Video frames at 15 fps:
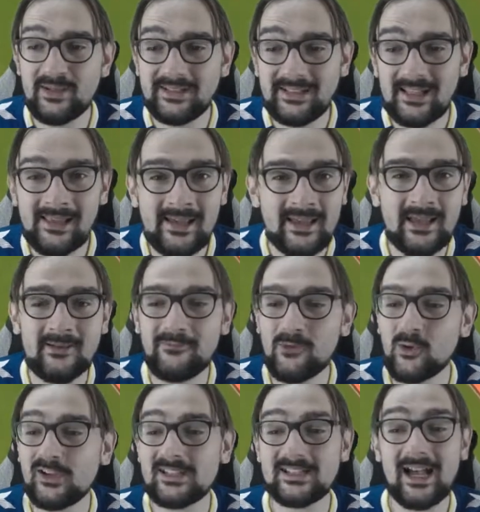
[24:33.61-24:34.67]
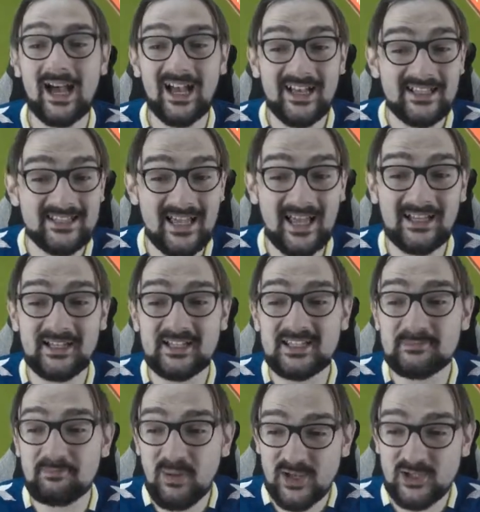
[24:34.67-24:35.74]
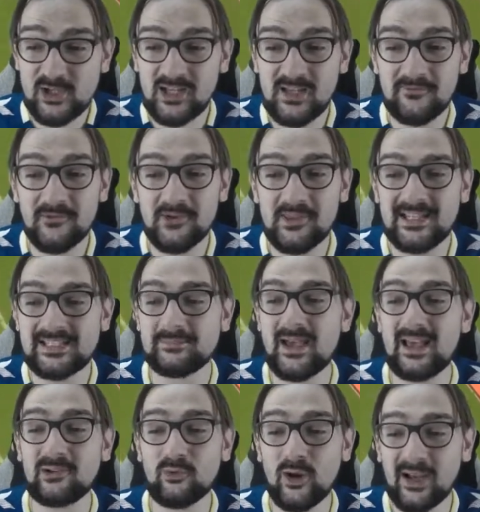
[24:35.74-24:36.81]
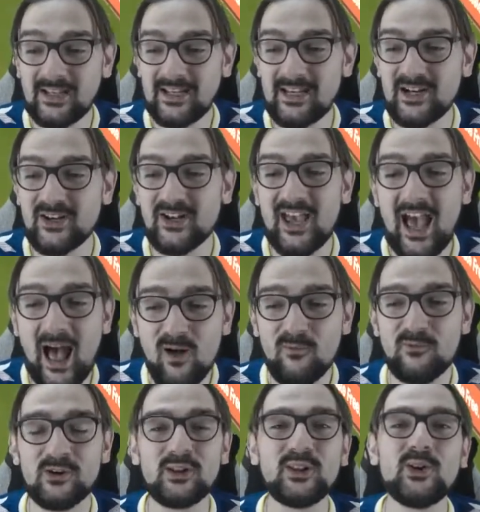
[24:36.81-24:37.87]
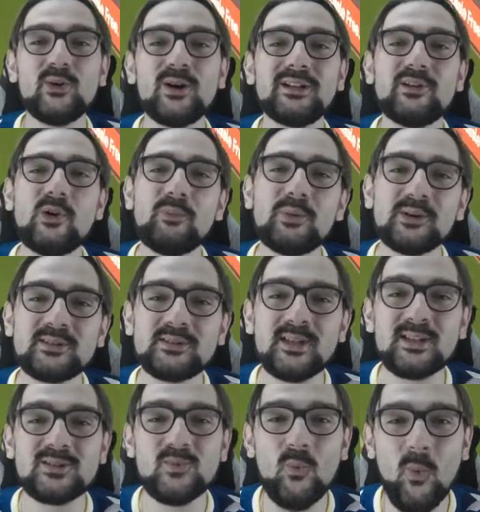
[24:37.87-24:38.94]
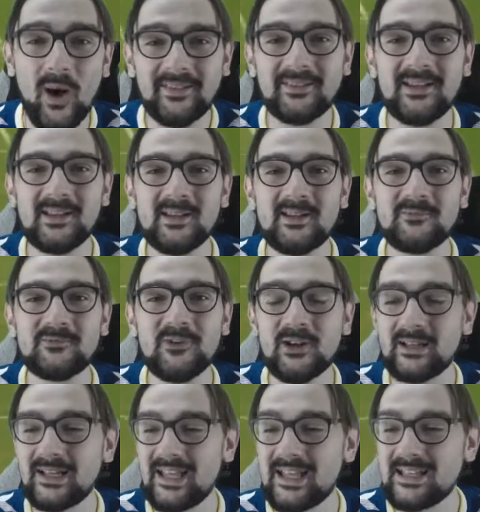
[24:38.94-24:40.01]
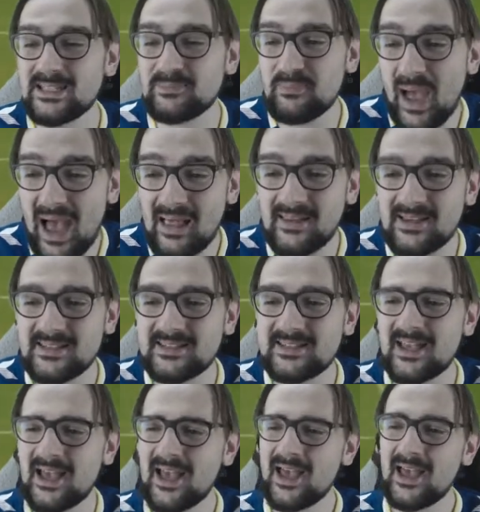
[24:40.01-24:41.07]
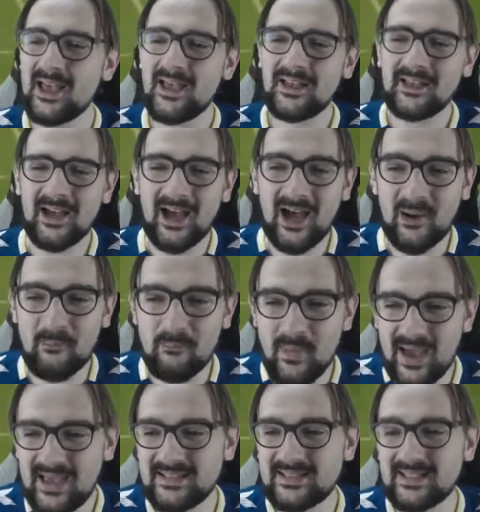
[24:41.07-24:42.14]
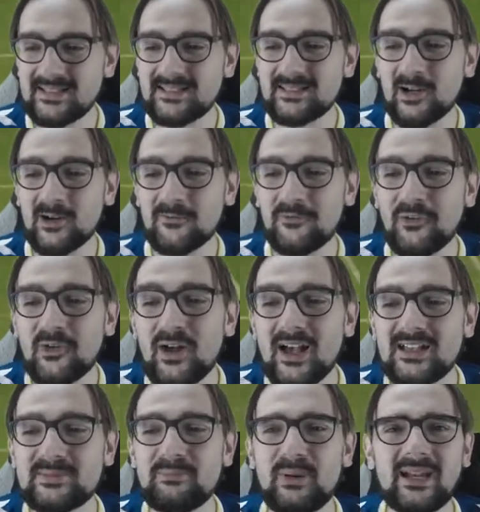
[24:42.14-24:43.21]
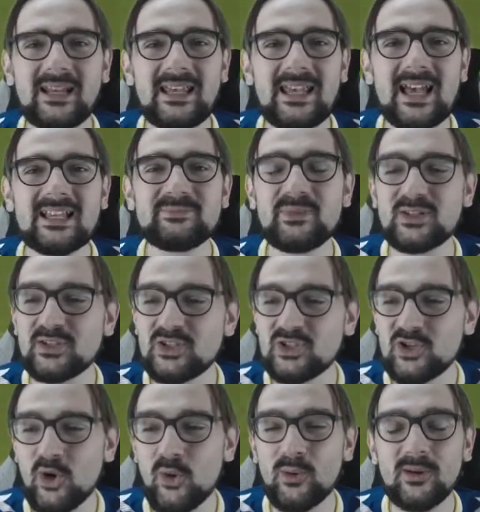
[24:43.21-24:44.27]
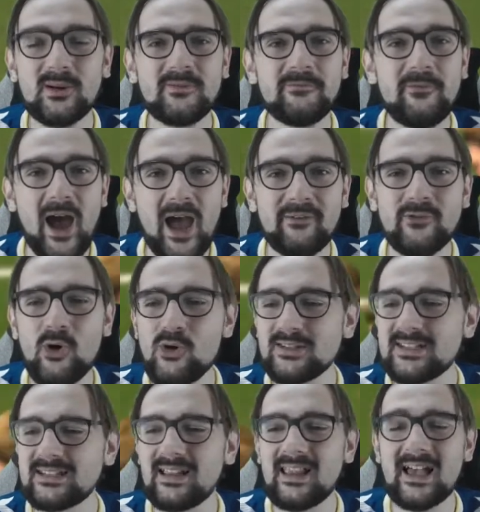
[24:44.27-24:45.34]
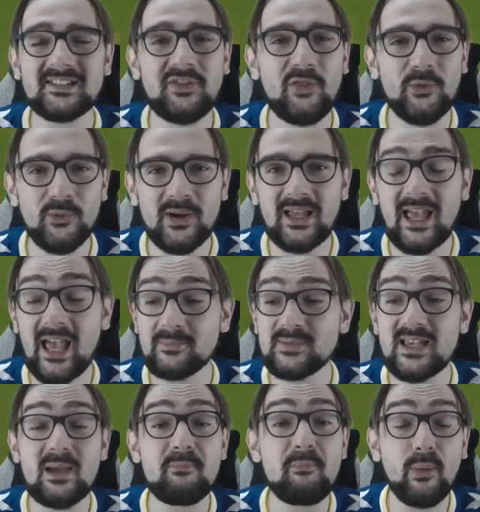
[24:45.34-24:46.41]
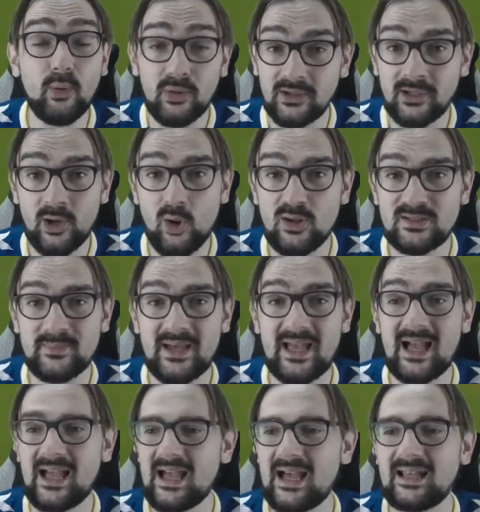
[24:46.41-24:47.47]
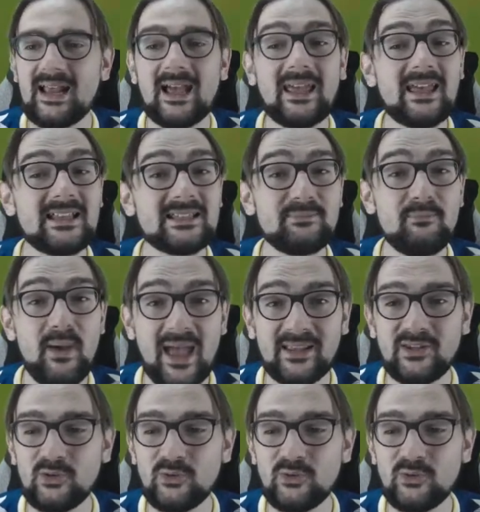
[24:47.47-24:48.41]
been clicking for us, guys, and especially for this man right here, Calvert-Lewin, who puts us 1-0 in front against Palace. Amazing start for us, but he has been so good. 5 goals in the last 3 games, important goals, may I add, against Man